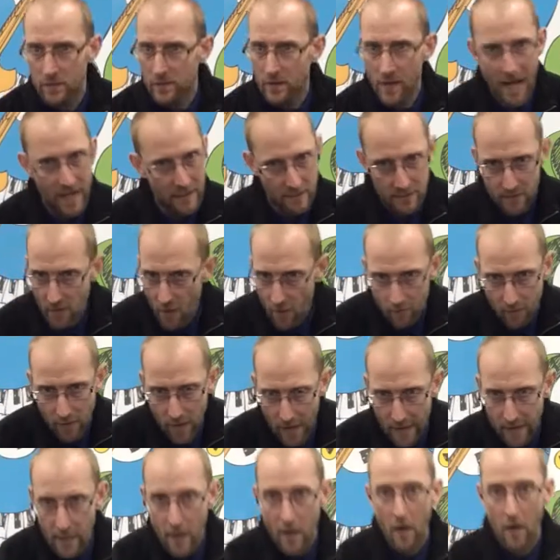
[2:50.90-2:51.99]
That's not
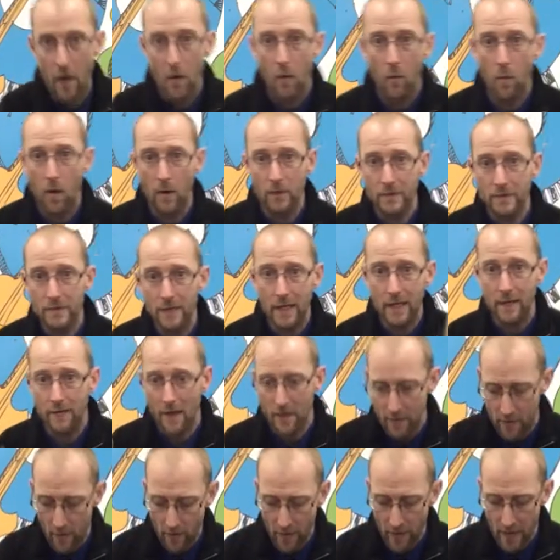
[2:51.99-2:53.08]
right. One stick and
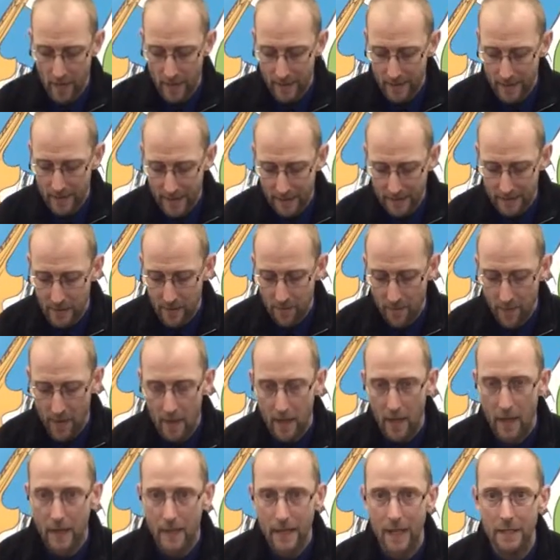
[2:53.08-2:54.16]
then the other.
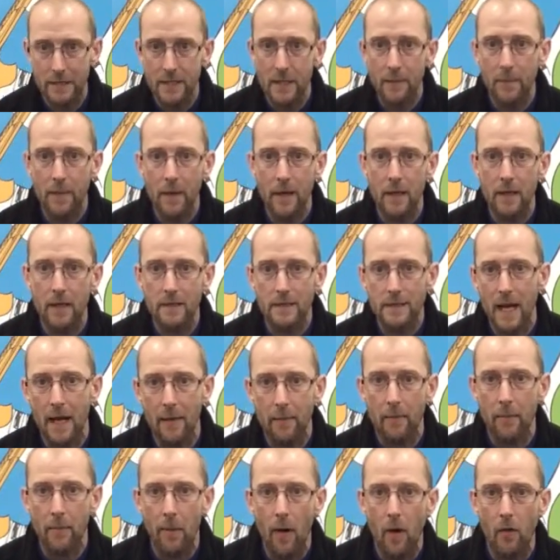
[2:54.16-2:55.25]
Caterpillar, caterpillar,
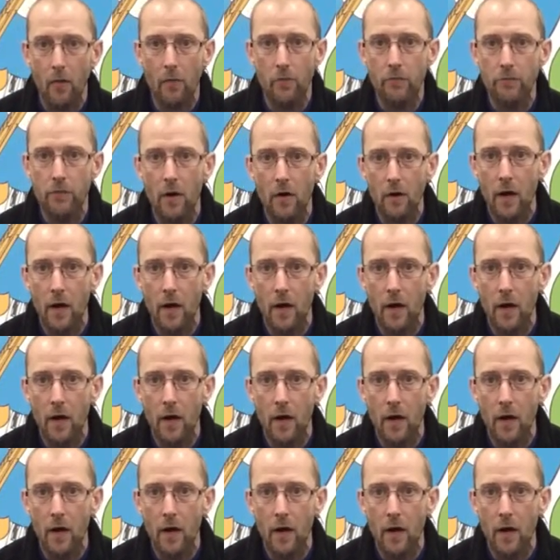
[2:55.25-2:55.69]
tadpole.